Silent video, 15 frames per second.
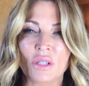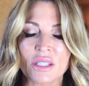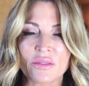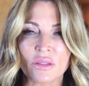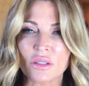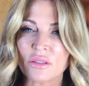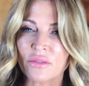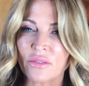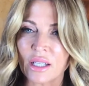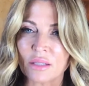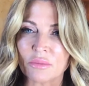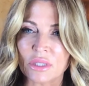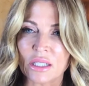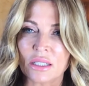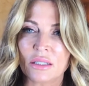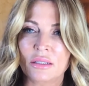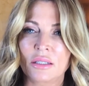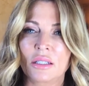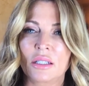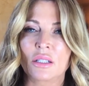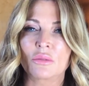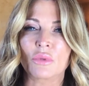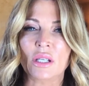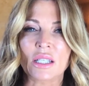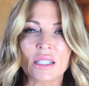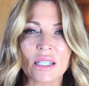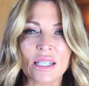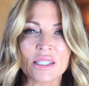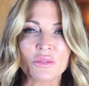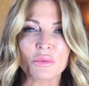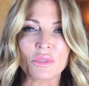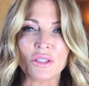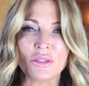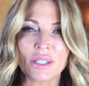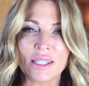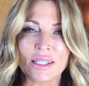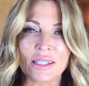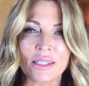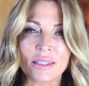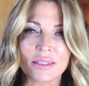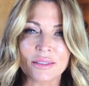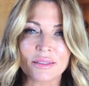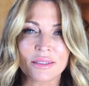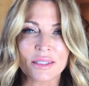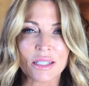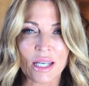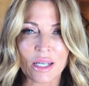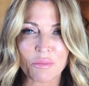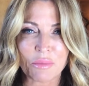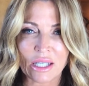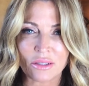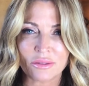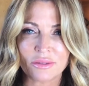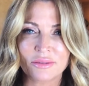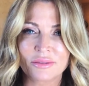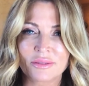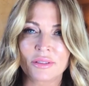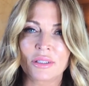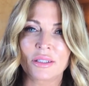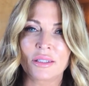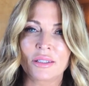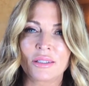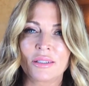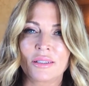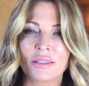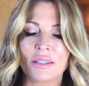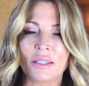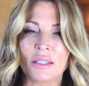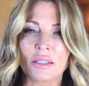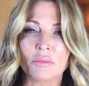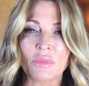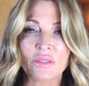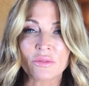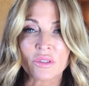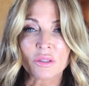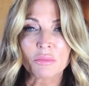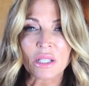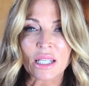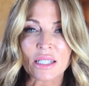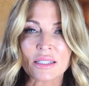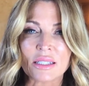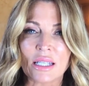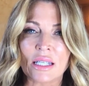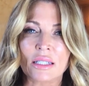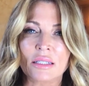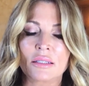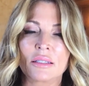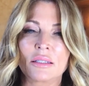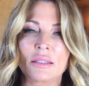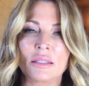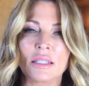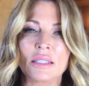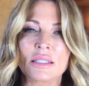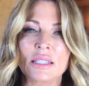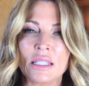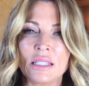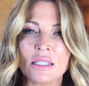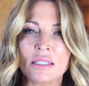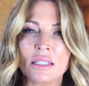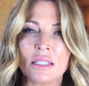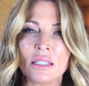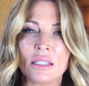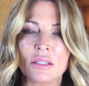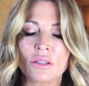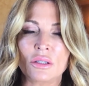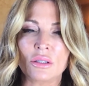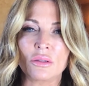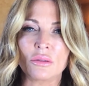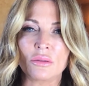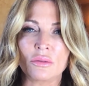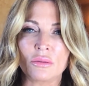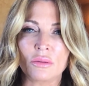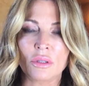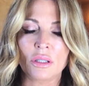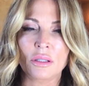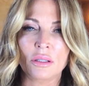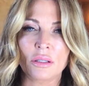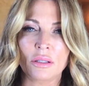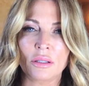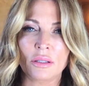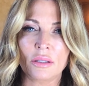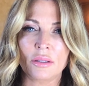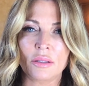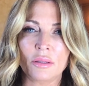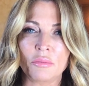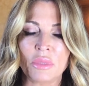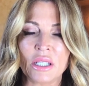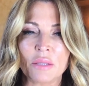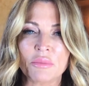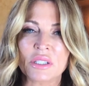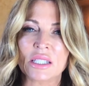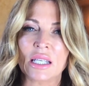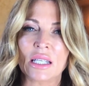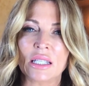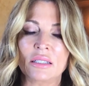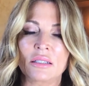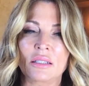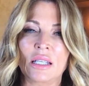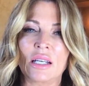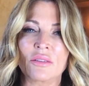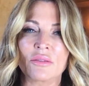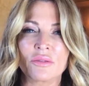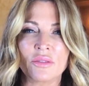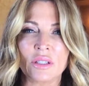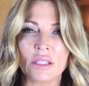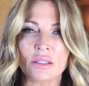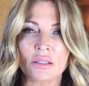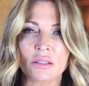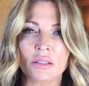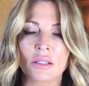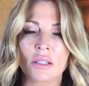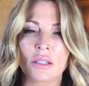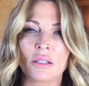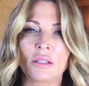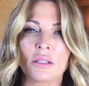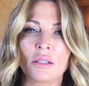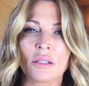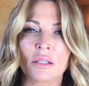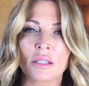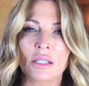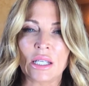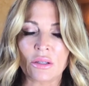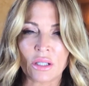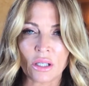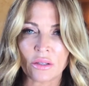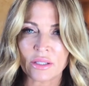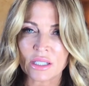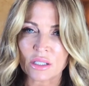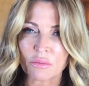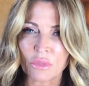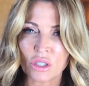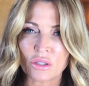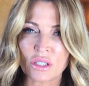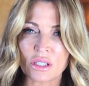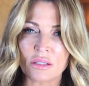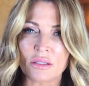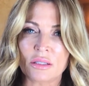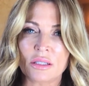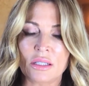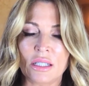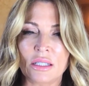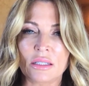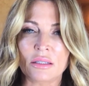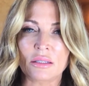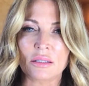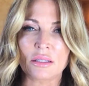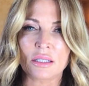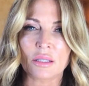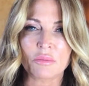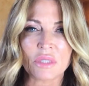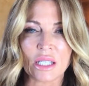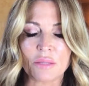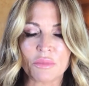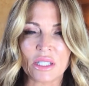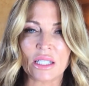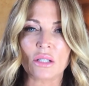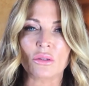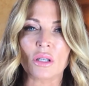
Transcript: your family. Recognize when you need a timeout, and verbalize that. It's easy to be upset, have fear, carry all these emotions, and sometimes they don't